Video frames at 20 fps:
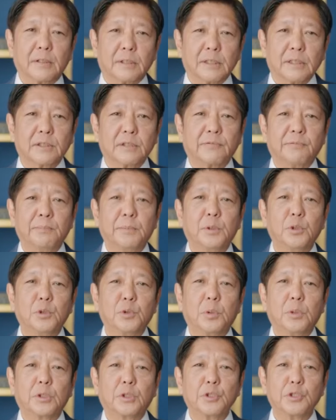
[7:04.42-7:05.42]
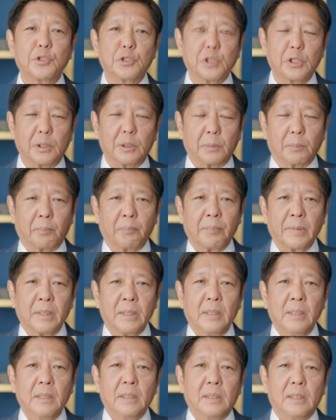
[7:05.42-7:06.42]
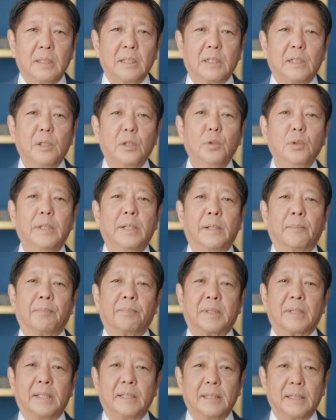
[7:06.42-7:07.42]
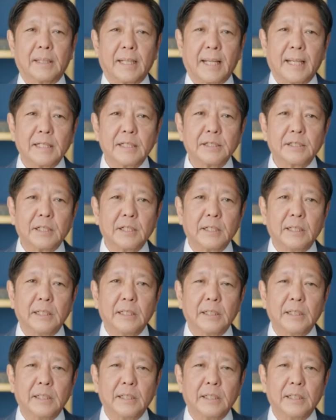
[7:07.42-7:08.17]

in $20 million for housing projects in the country.